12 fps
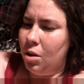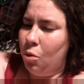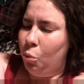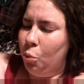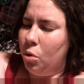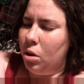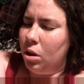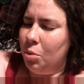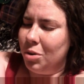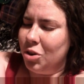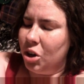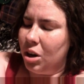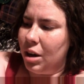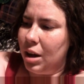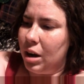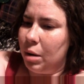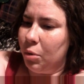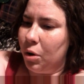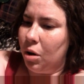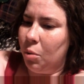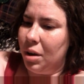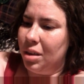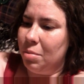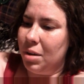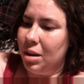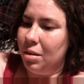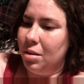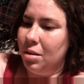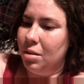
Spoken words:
really wishing I had Emeril with me,